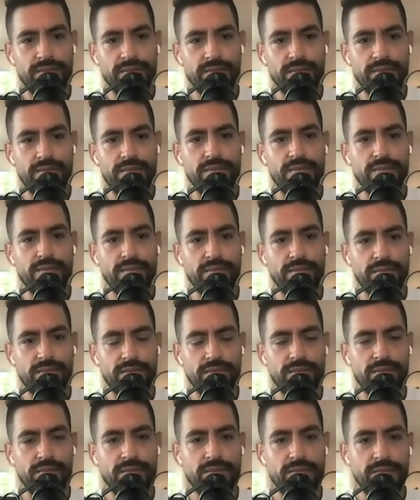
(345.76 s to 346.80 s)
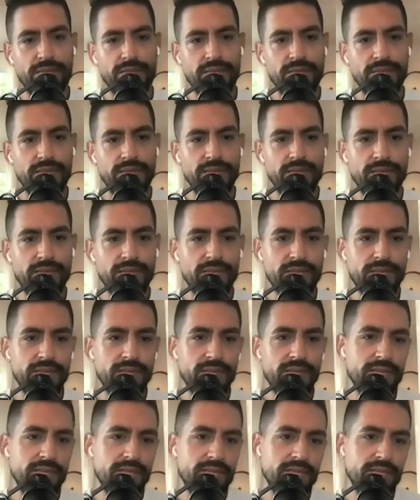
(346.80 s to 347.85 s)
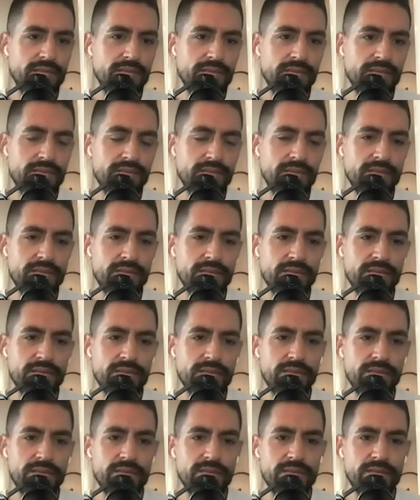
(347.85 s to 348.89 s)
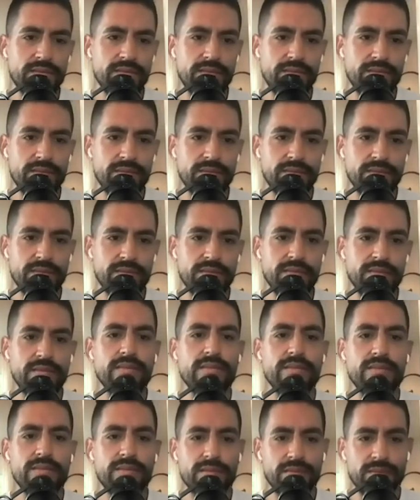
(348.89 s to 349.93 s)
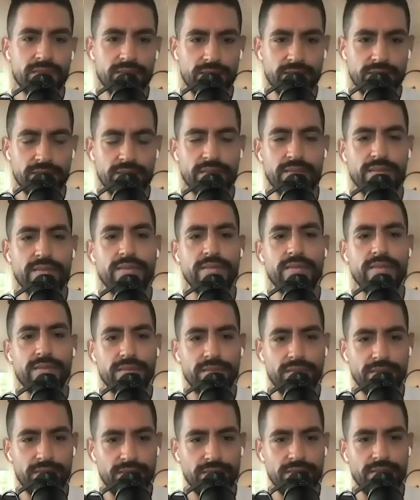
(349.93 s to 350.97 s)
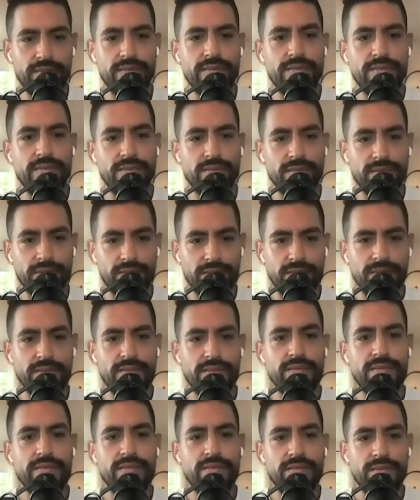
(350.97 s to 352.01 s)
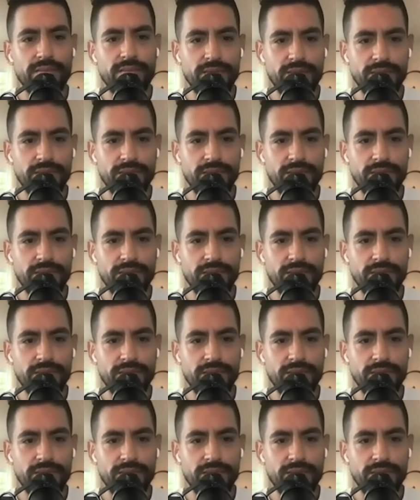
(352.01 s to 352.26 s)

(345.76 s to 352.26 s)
The person shown says nothing.